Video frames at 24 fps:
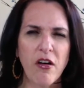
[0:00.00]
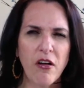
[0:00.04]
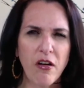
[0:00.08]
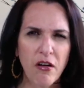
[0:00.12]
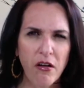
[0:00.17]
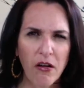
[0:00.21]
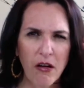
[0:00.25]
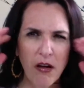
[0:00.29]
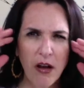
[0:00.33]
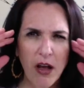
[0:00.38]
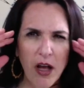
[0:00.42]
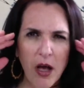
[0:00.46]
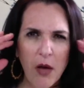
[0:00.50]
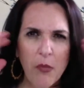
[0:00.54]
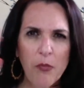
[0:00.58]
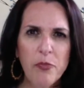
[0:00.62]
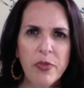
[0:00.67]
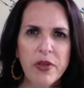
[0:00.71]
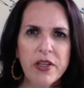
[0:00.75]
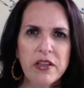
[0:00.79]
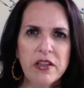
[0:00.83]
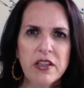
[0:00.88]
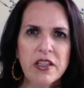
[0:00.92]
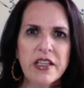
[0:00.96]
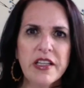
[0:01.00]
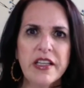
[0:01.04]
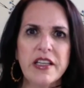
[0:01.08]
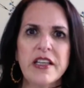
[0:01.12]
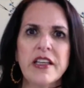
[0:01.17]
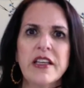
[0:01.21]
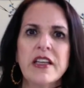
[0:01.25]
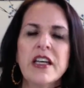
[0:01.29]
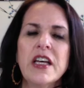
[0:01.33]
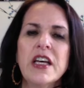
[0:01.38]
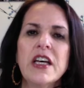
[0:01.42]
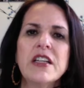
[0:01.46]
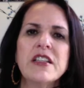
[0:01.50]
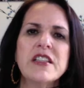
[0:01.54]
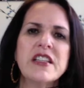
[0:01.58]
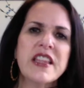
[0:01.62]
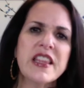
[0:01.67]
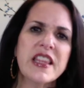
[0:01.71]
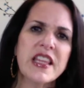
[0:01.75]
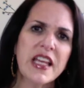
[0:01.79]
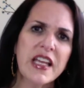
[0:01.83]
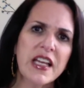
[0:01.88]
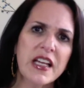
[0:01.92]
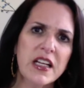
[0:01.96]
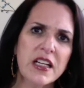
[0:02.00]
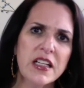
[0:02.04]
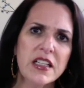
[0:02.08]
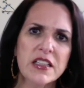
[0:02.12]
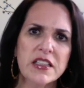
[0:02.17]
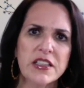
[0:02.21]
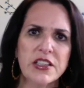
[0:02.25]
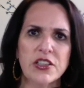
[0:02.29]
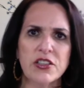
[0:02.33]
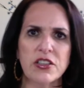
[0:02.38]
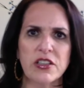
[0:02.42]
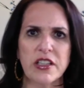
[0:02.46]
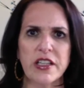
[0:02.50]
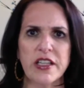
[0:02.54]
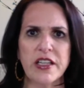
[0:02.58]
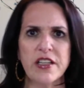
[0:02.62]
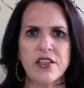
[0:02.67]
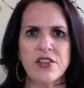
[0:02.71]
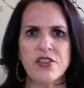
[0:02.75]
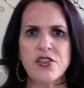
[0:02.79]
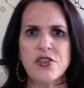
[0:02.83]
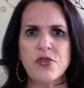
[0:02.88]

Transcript: our ability to think clearly,